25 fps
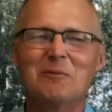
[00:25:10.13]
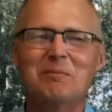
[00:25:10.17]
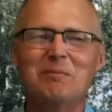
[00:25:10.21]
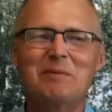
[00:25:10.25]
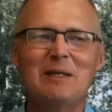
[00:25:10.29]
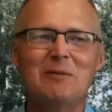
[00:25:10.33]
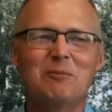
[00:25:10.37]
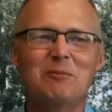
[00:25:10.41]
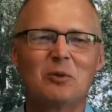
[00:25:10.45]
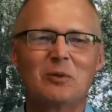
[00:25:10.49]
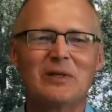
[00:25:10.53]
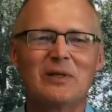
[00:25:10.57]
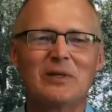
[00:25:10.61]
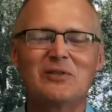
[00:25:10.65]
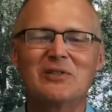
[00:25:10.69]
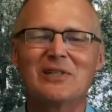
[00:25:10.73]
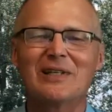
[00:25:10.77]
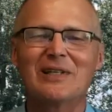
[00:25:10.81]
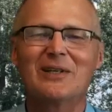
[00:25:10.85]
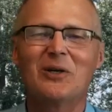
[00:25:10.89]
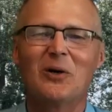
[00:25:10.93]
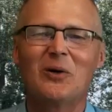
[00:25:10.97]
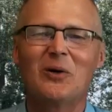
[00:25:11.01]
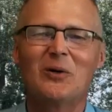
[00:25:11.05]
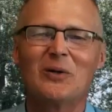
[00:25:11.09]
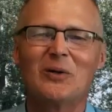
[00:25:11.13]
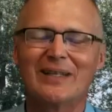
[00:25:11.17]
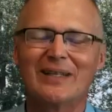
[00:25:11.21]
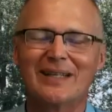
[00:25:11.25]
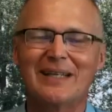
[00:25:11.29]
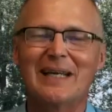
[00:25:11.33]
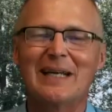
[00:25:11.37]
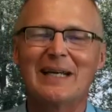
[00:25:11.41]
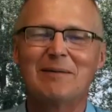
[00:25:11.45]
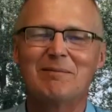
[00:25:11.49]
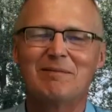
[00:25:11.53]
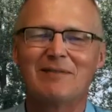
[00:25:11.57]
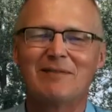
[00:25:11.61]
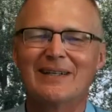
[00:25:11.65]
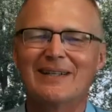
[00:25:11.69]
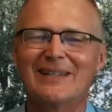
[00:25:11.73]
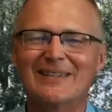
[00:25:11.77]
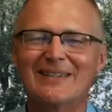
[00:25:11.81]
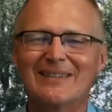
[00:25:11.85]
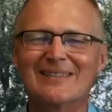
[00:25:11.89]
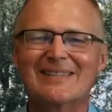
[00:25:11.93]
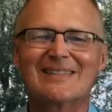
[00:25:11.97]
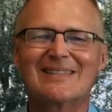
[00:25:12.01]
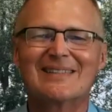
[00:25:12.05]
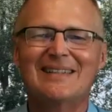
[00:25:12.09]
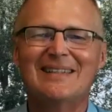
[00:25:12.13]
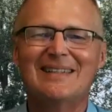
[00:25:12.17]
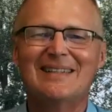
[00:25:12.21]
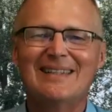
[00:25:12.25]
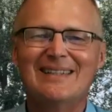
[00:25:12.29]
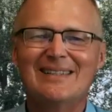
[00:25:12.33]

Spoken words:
people were using coal in campfires.